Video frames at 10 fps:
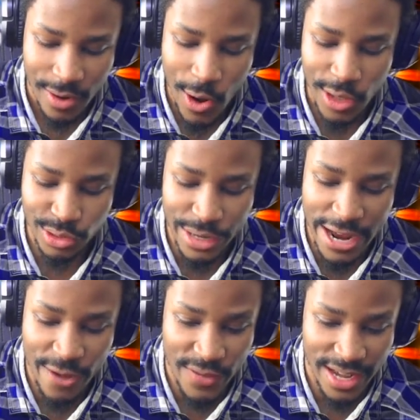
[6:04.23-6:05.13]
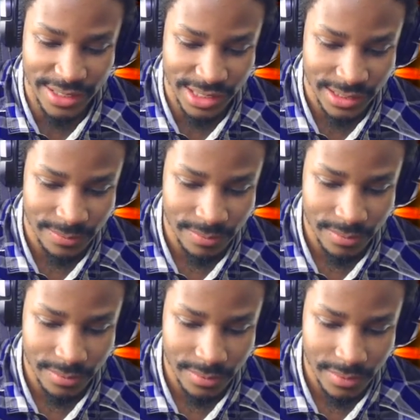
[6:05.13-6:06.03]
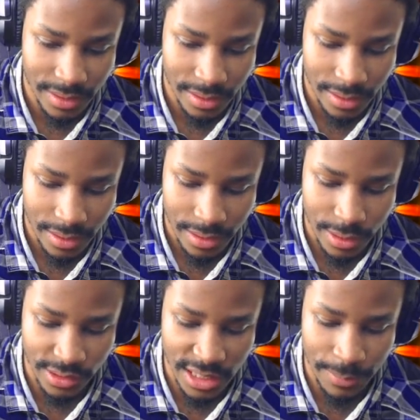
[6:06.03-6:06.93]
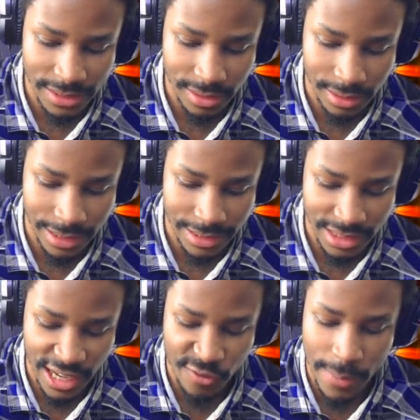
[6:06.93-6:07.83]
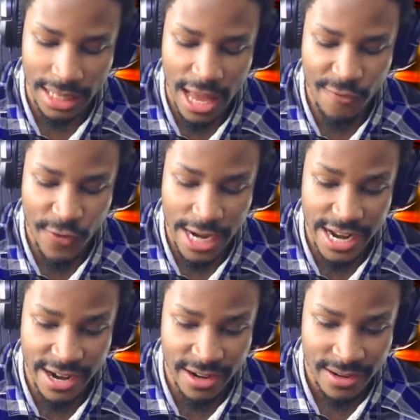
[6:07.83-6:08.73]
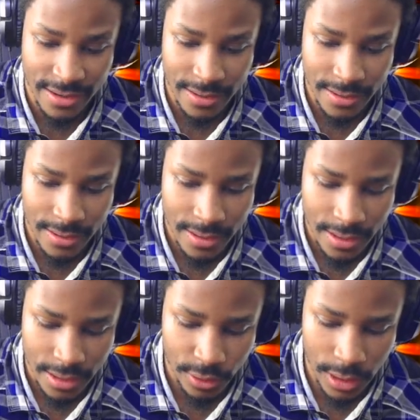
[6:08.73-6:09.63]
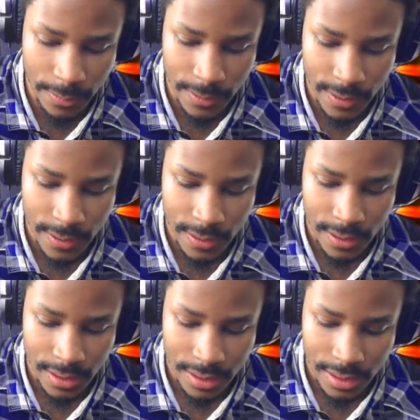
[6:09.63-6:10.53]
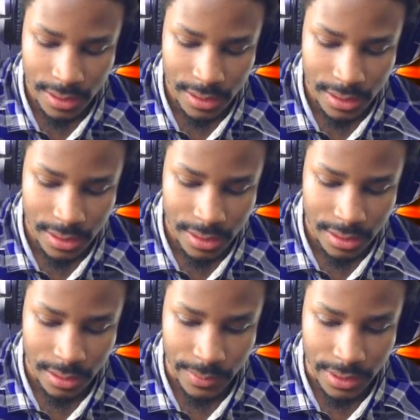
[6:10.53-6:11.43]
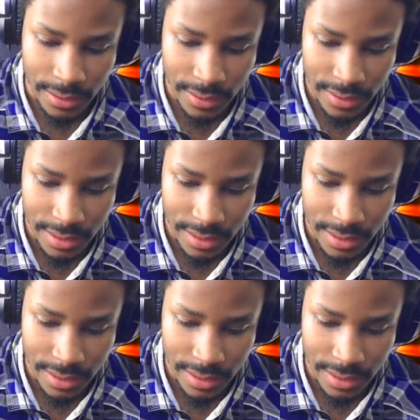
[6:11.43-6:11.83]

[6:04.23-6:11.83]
All three of us. Goten about to like save my life right here. Go up. There we go.